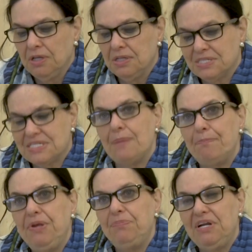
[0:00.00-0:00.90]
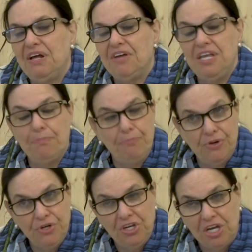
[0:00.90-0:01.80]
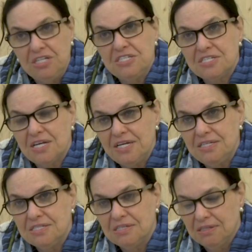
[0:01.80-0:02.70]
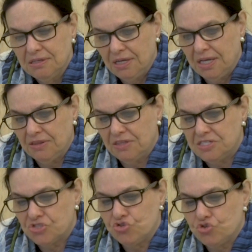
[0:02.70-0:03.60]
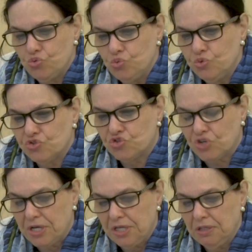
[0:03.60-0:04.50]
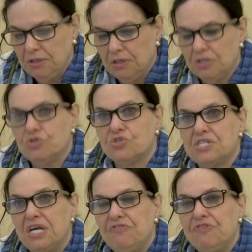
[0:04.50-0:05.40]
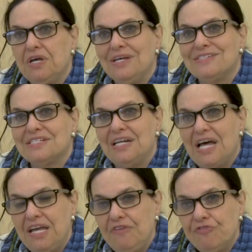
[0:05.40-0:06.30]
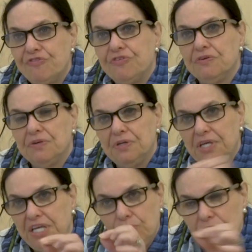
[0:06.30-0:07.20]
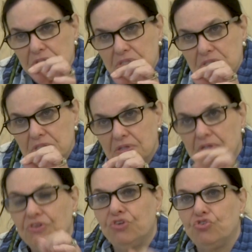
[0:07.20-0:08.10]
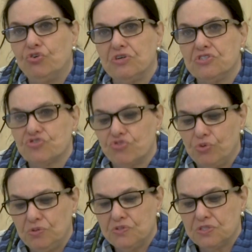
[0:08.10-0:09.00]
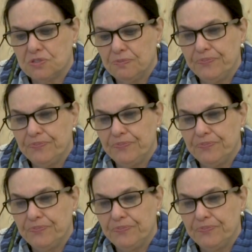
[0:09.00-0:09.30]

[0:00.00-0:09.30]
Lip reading: some people are burning inside, and this Jew trying to save his life equals the Torah scrolls.